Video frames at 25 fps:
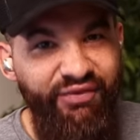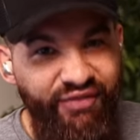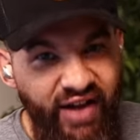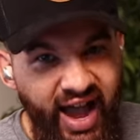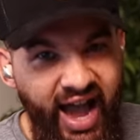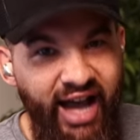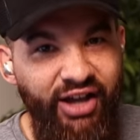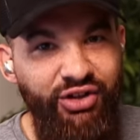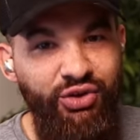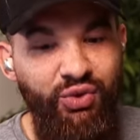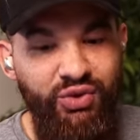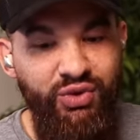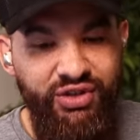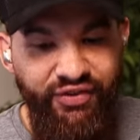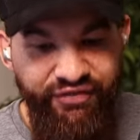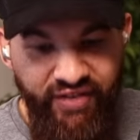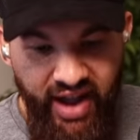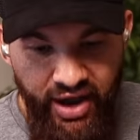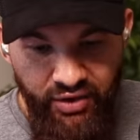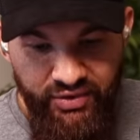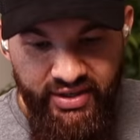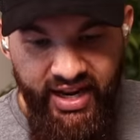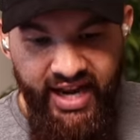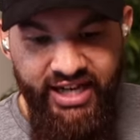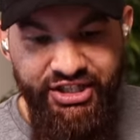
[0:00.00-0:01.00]
values,
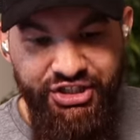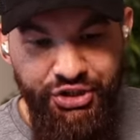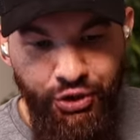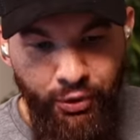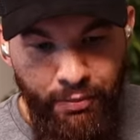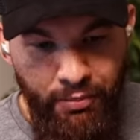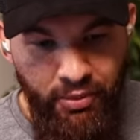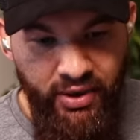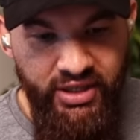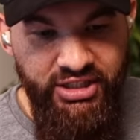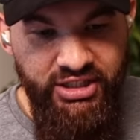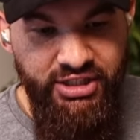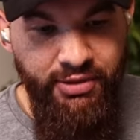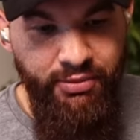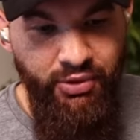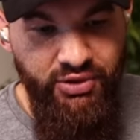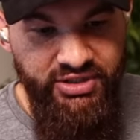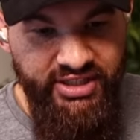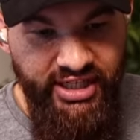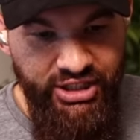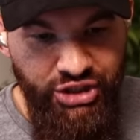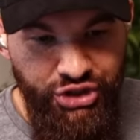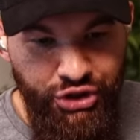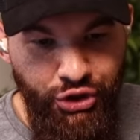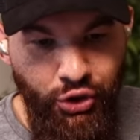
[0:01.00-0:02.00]
foundational principles
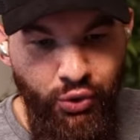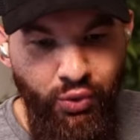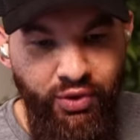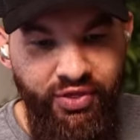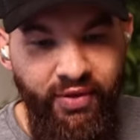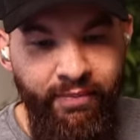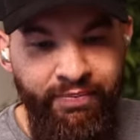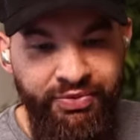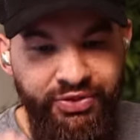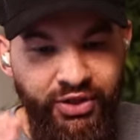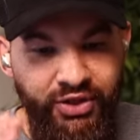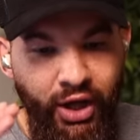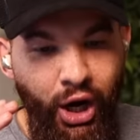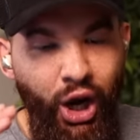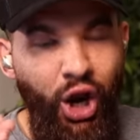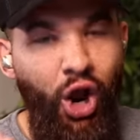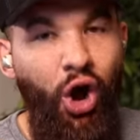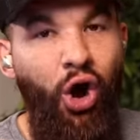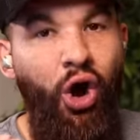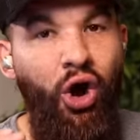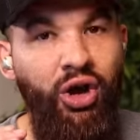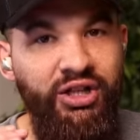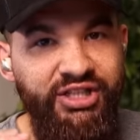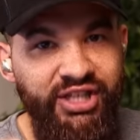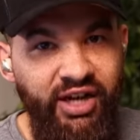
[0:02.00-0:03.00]
and truth, the
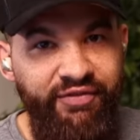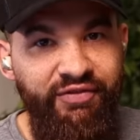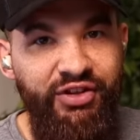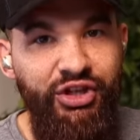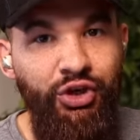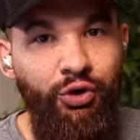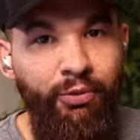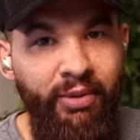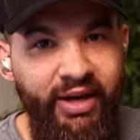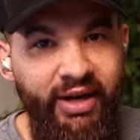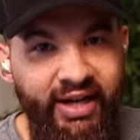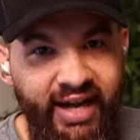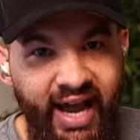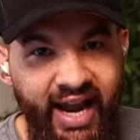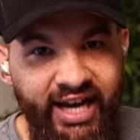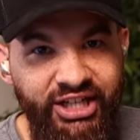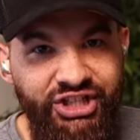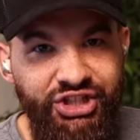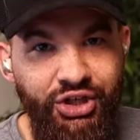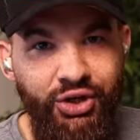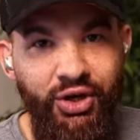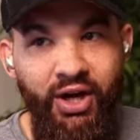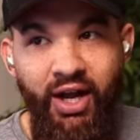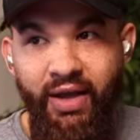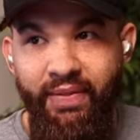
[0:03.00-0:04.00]
laws of human
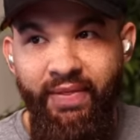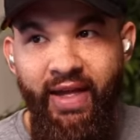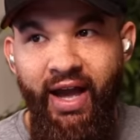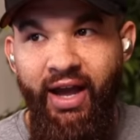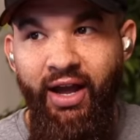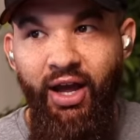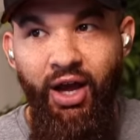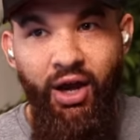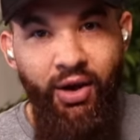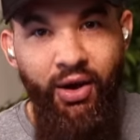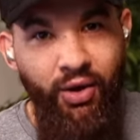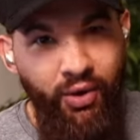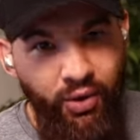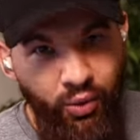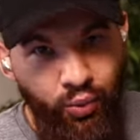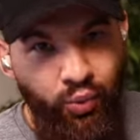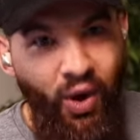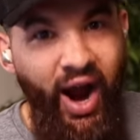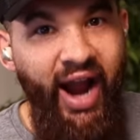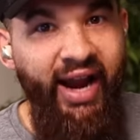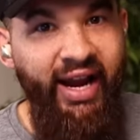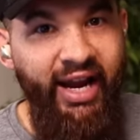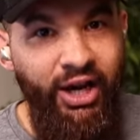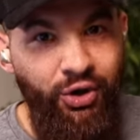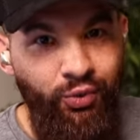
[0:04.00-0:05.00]
nature that
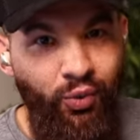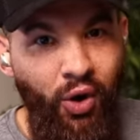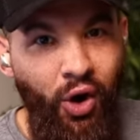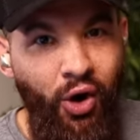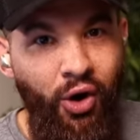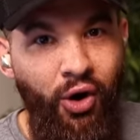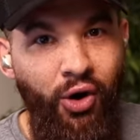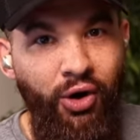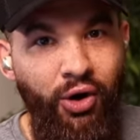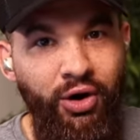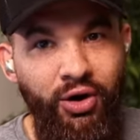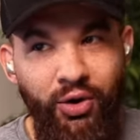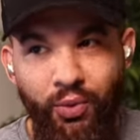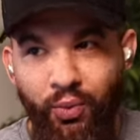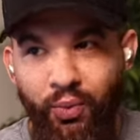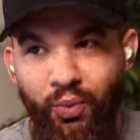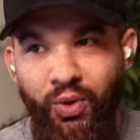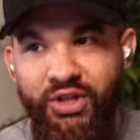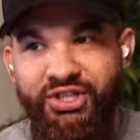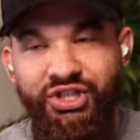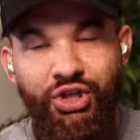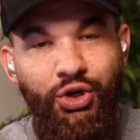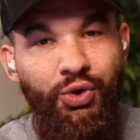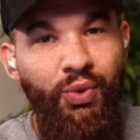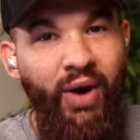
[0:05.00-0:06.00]
right and wrong
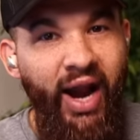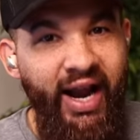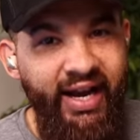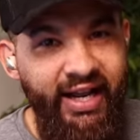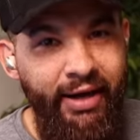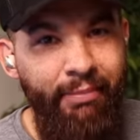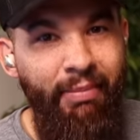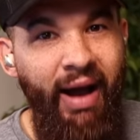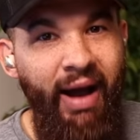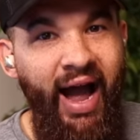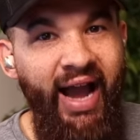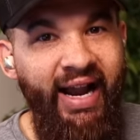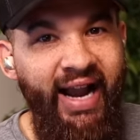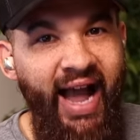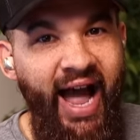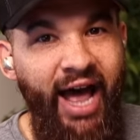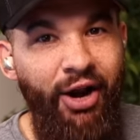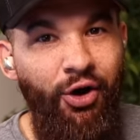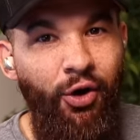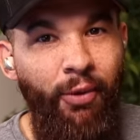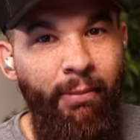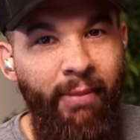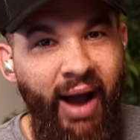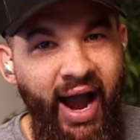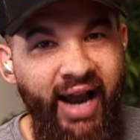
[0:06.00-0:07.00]
was created by God
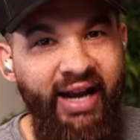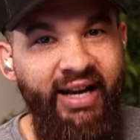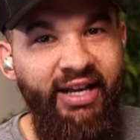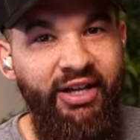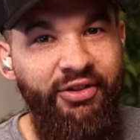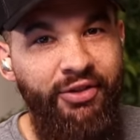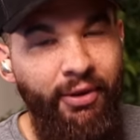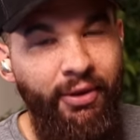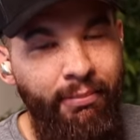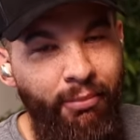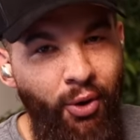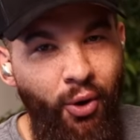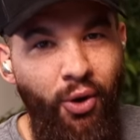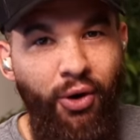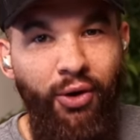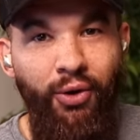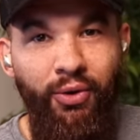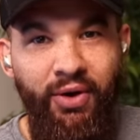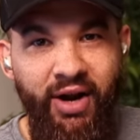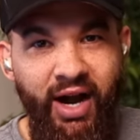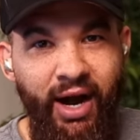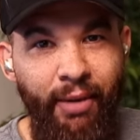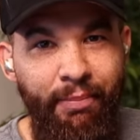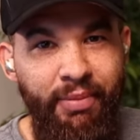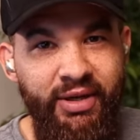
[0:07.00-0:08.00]
Almighty. The moral
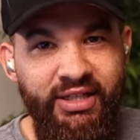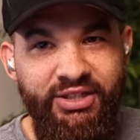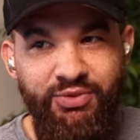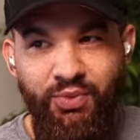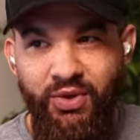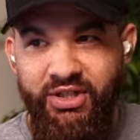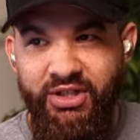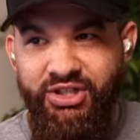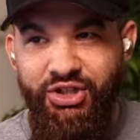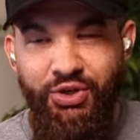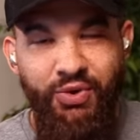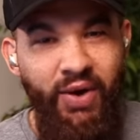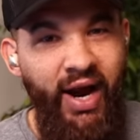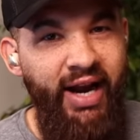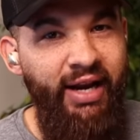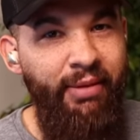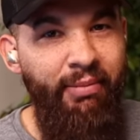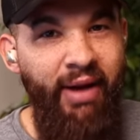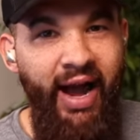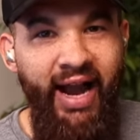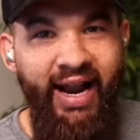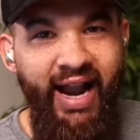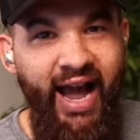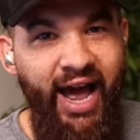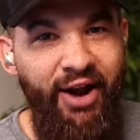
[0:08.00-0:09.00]
compass was created
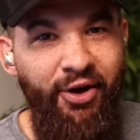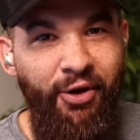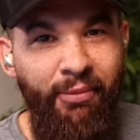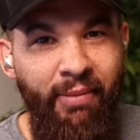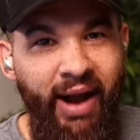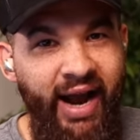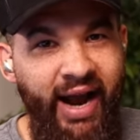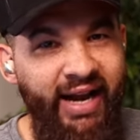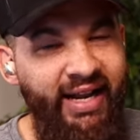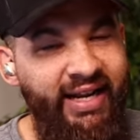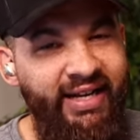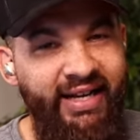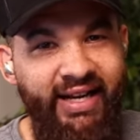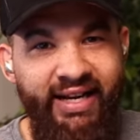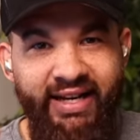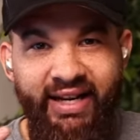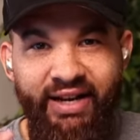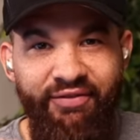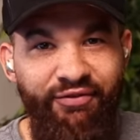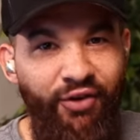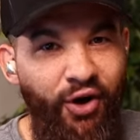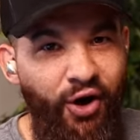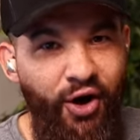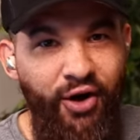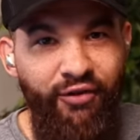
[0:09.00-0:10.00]
by God Almighty. It didn't
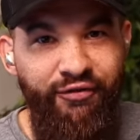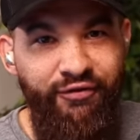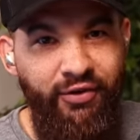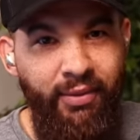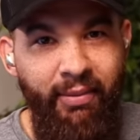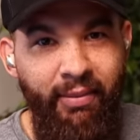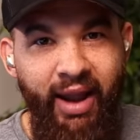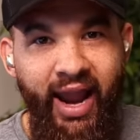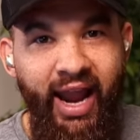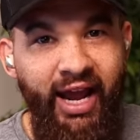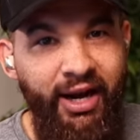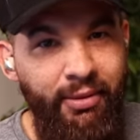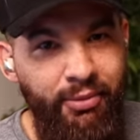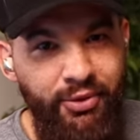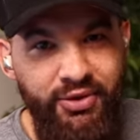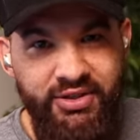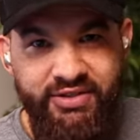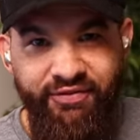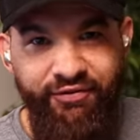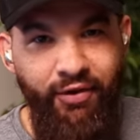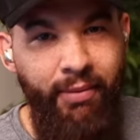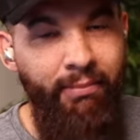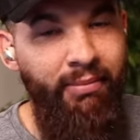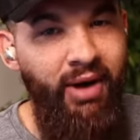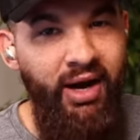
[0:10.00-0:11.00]
evolve from animals,
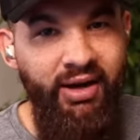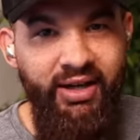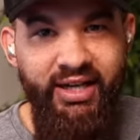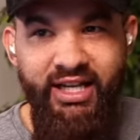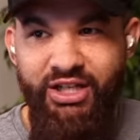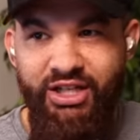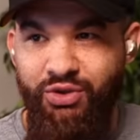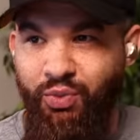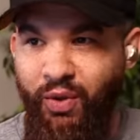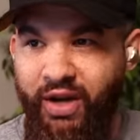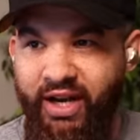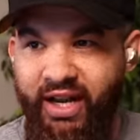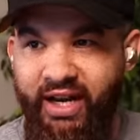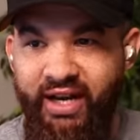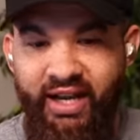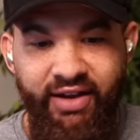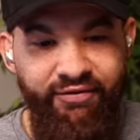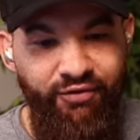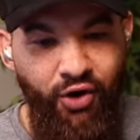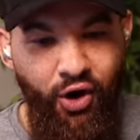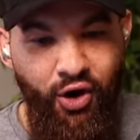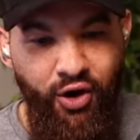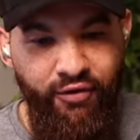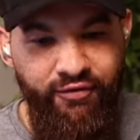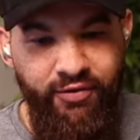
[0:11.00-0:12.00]
from monkeys. We didn't
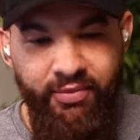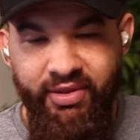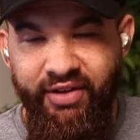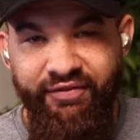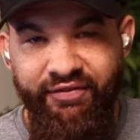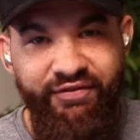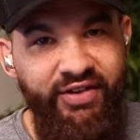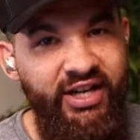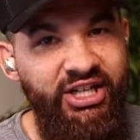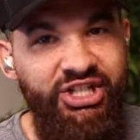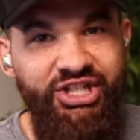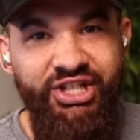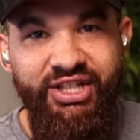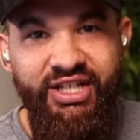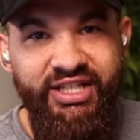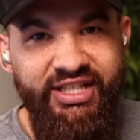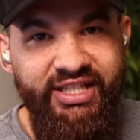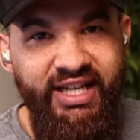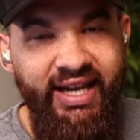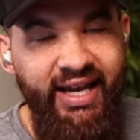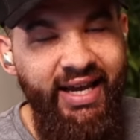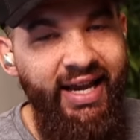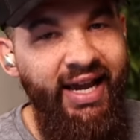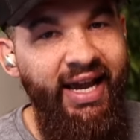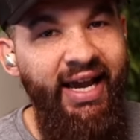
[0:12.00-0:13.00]
evolve from the fish in the
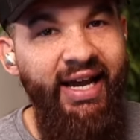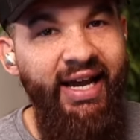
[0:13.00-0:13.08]
sea.